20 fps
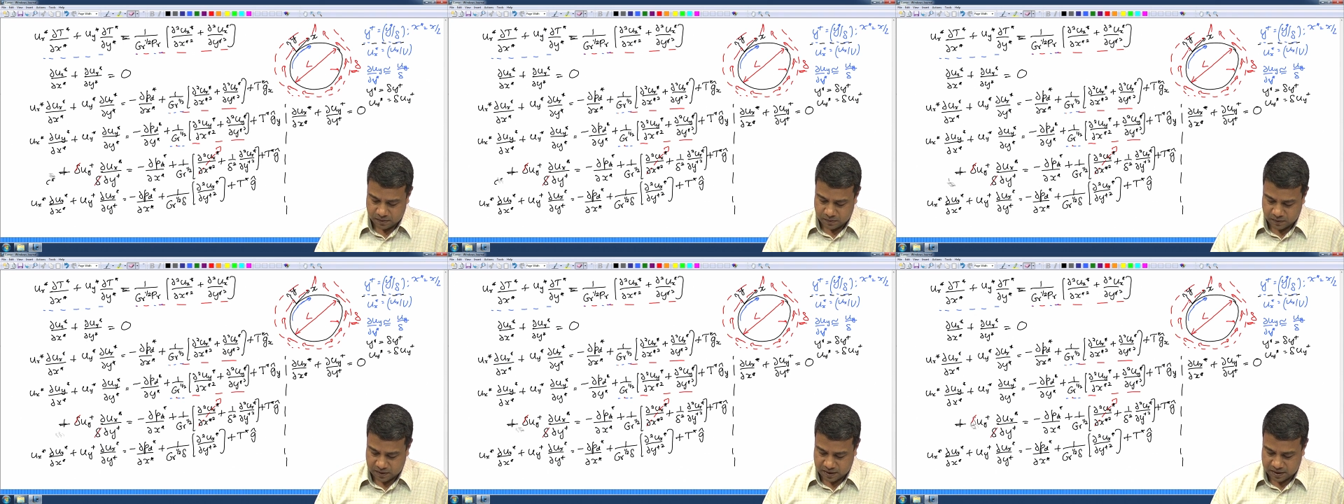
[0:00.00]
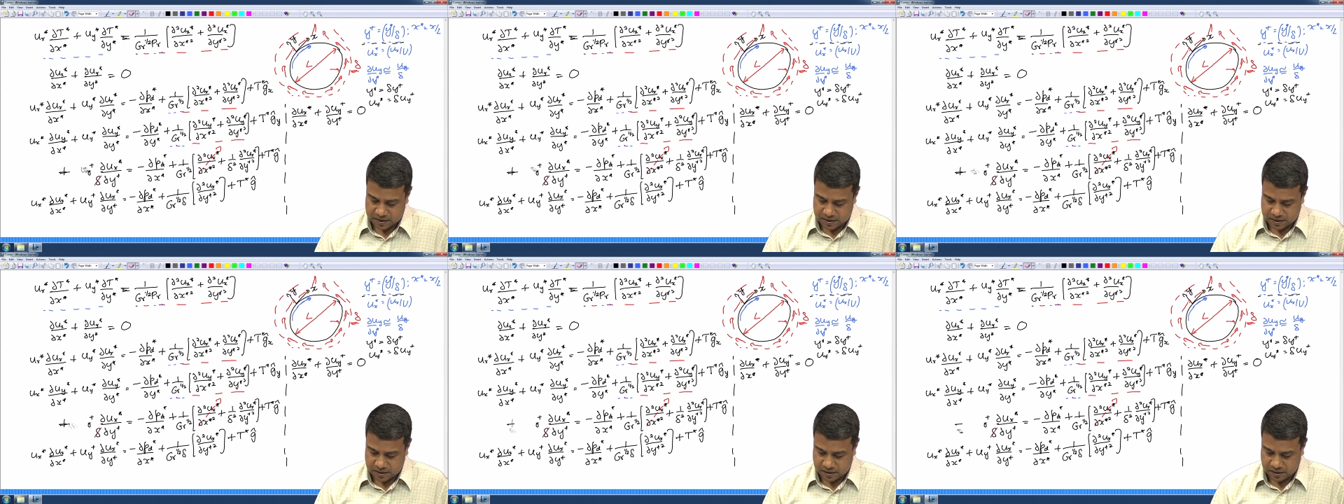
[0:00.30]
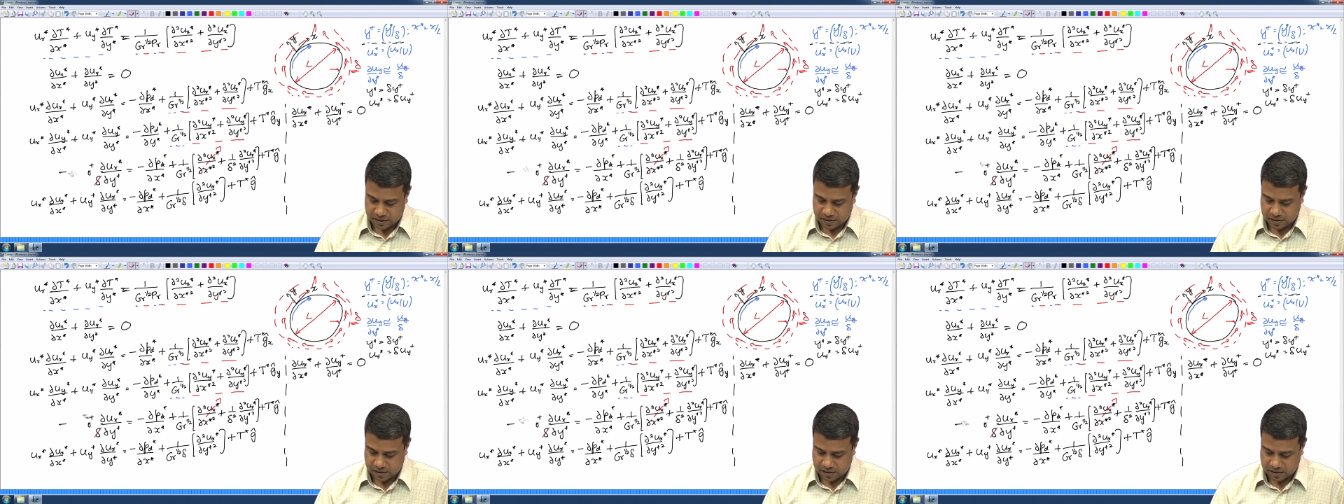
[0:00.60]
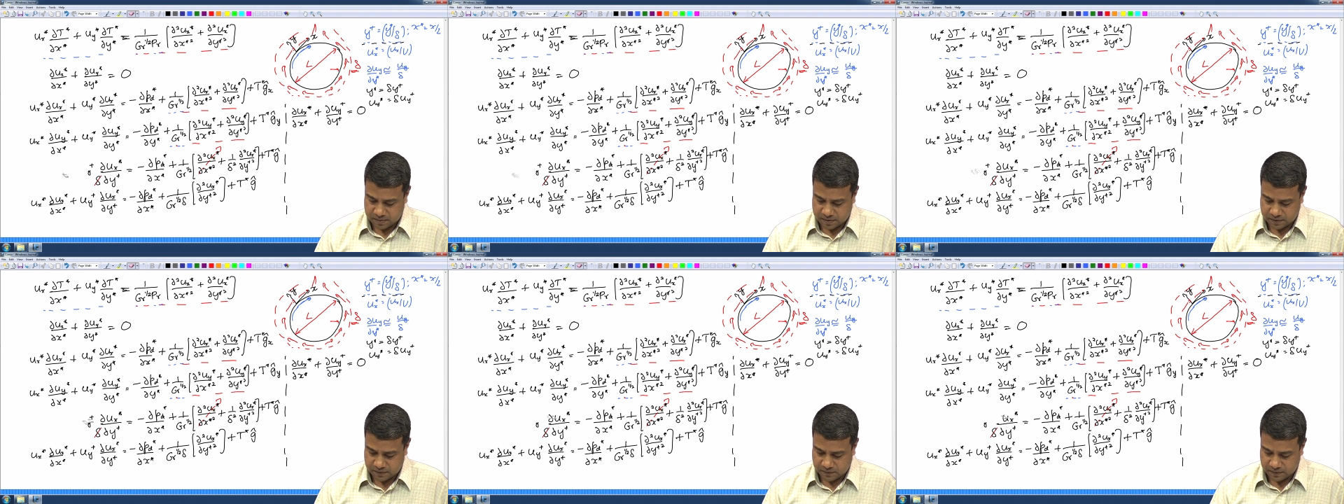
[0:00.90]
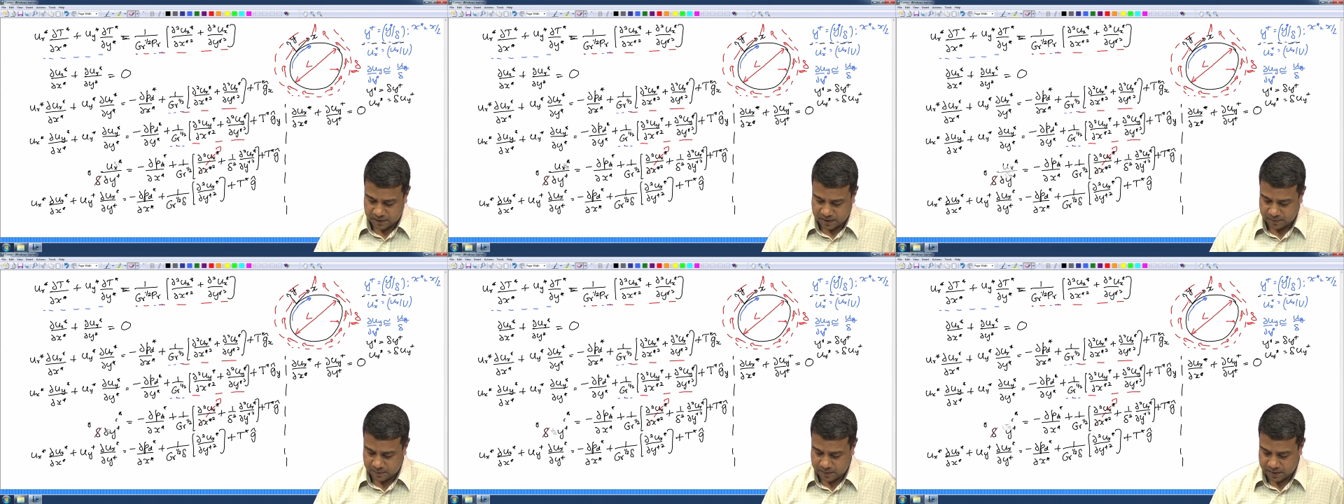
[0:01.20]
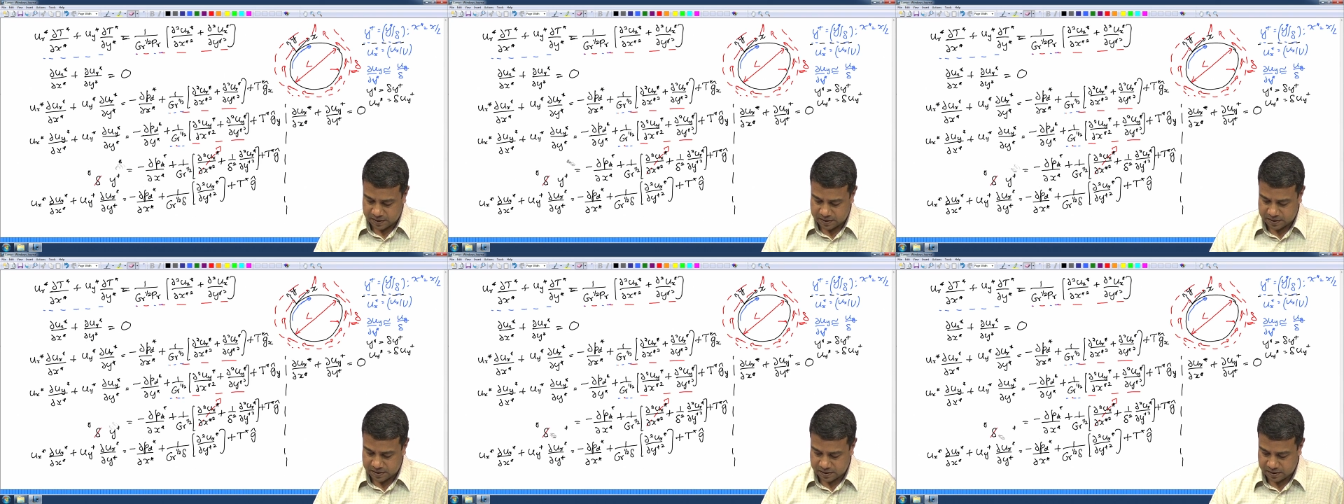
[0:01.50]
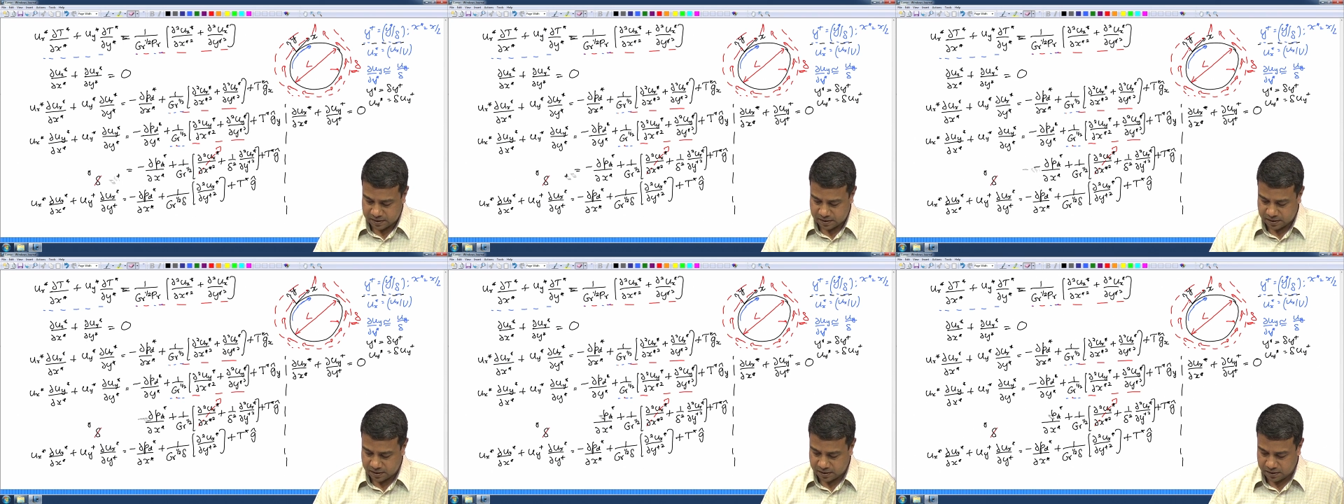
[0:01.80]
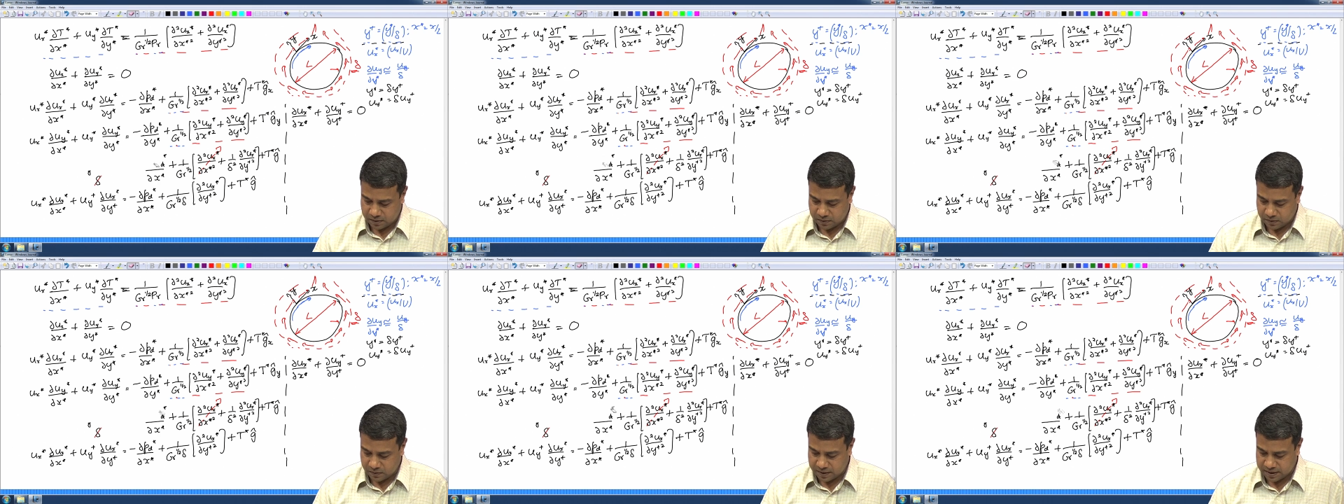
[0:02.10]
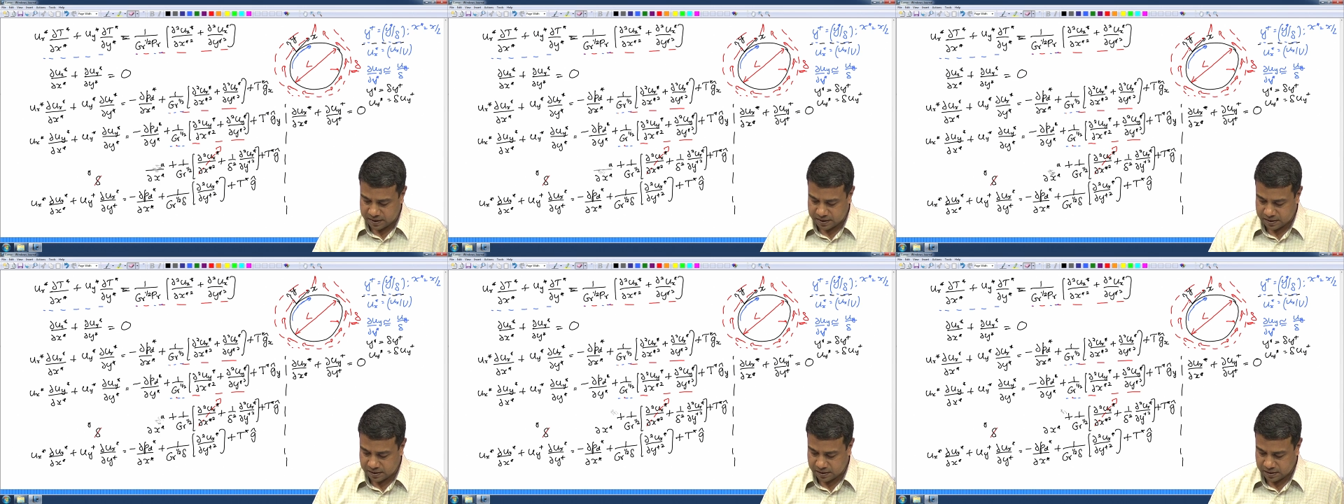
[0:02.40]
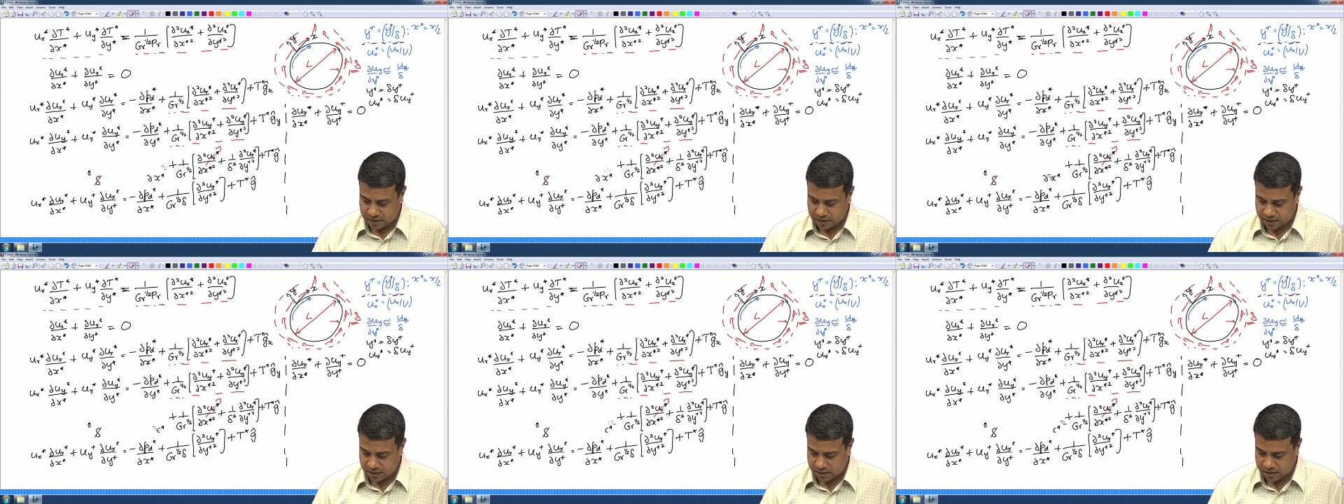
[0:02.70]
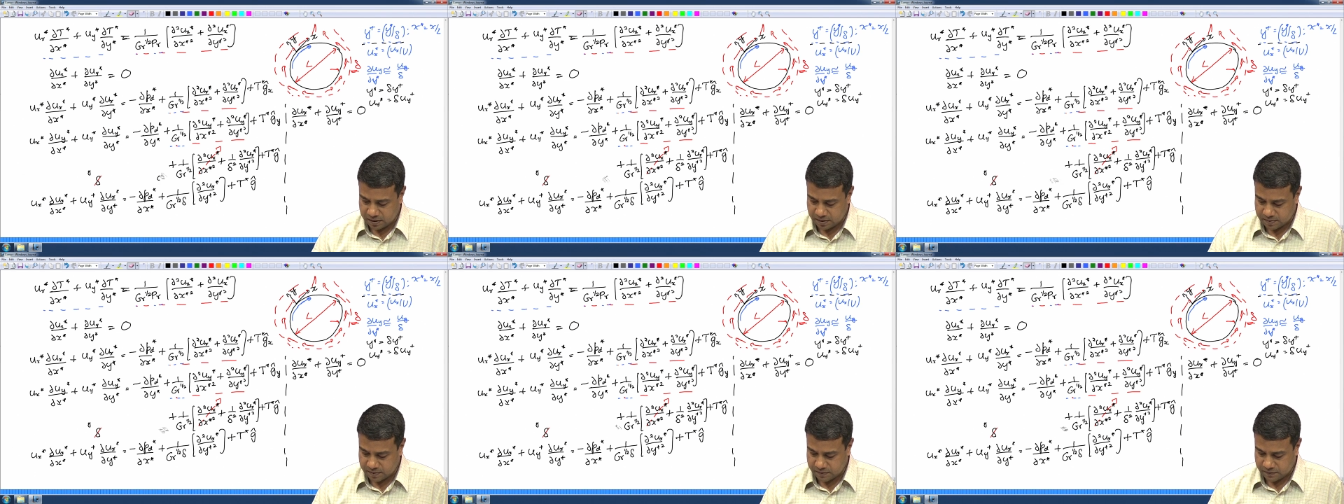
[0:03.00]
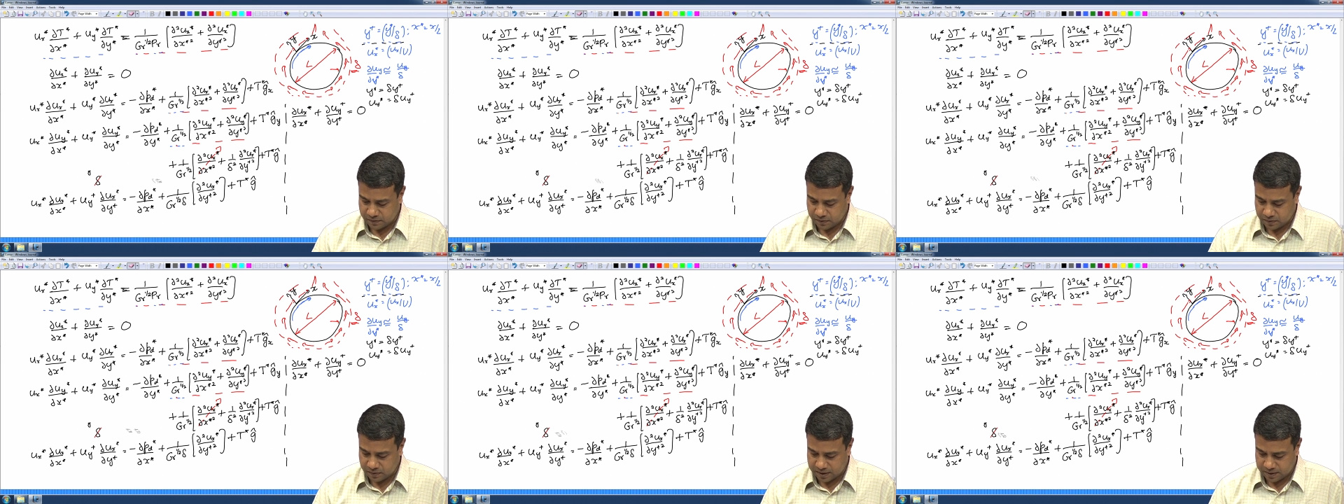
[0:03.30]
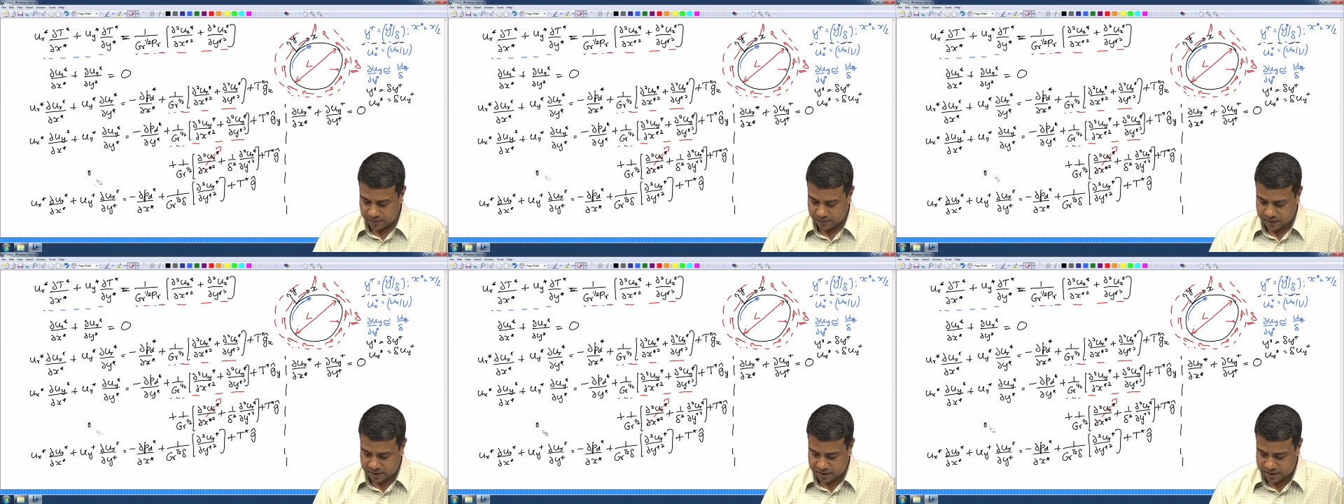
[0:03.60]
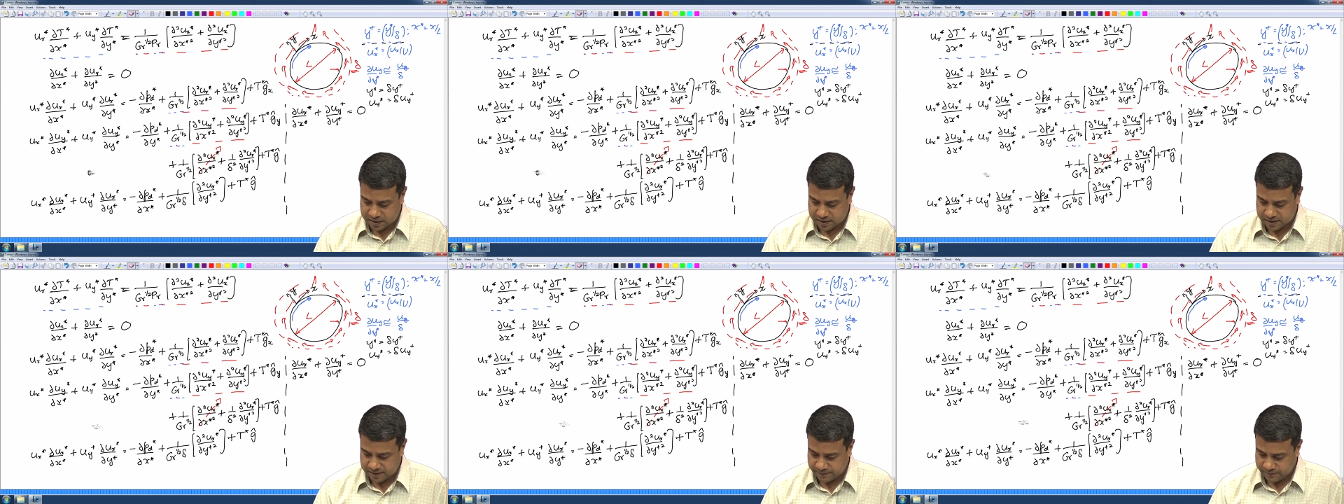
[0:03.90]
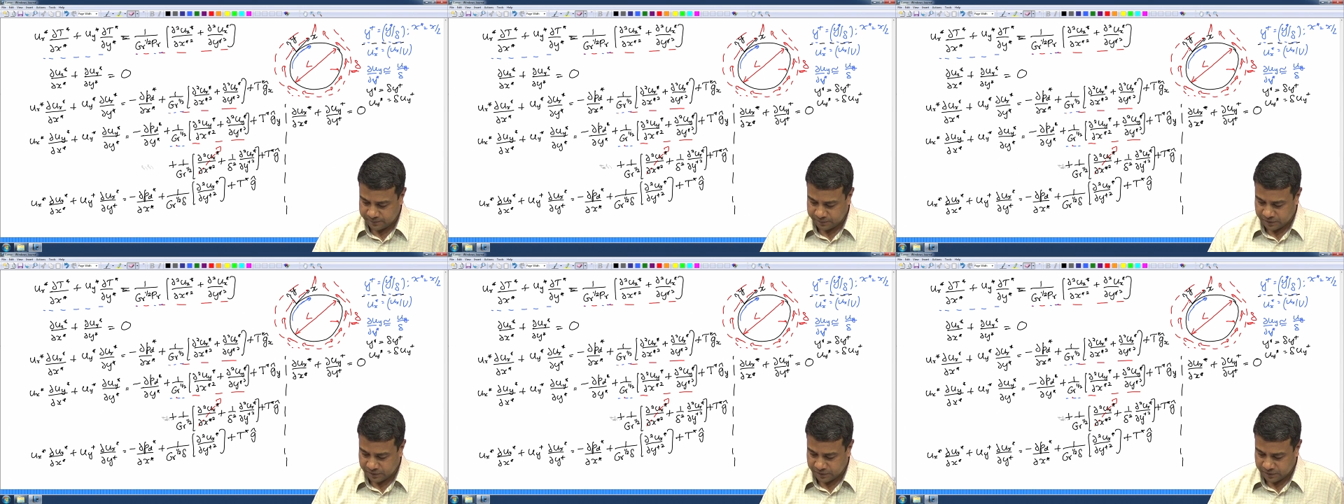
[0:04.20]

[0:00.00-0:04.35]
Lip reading: y star in terms of y plus and uy star in terms of uy plus,